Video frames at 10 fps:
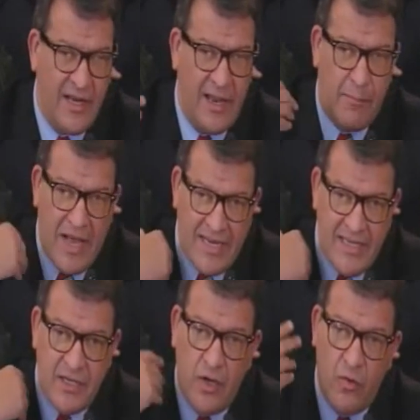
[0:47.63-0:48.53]
not my
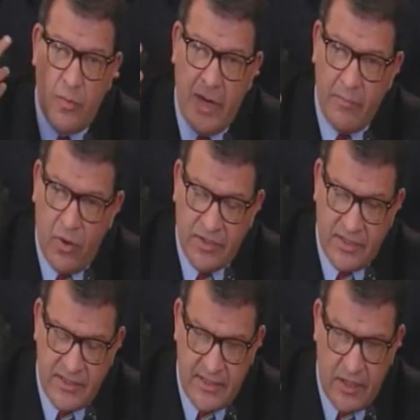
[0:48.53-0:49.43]
ego or my
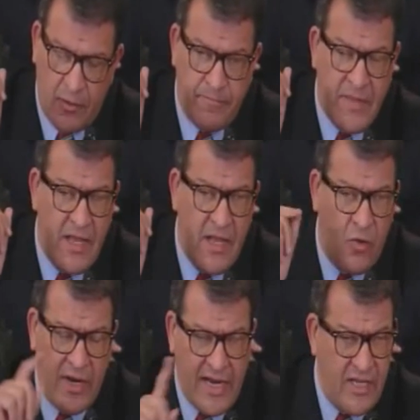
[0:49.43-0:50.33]
boss's ego
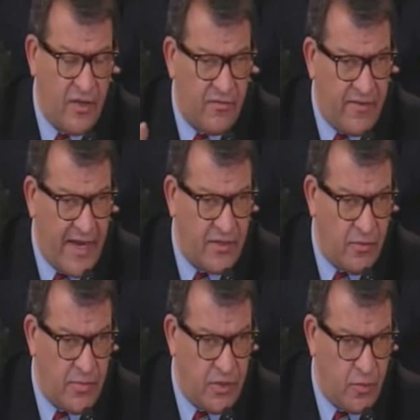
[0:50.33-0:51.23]
or any other
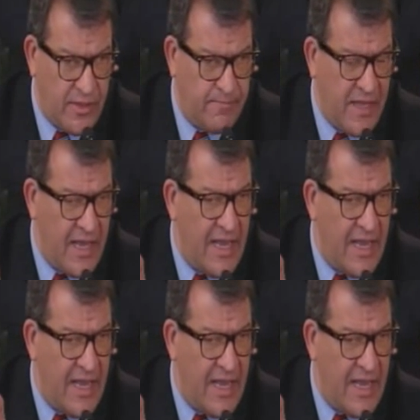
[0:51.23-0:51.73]
factor in between.